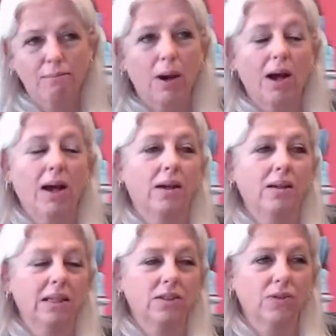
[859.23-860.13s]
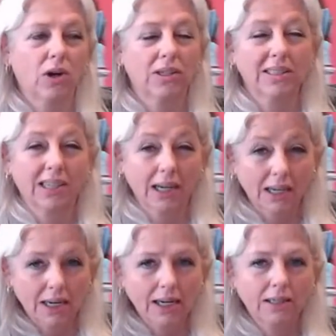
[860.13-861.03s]
But as far as
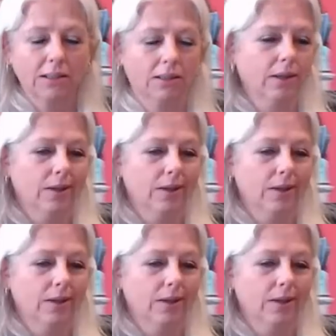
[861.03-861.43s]
techniques,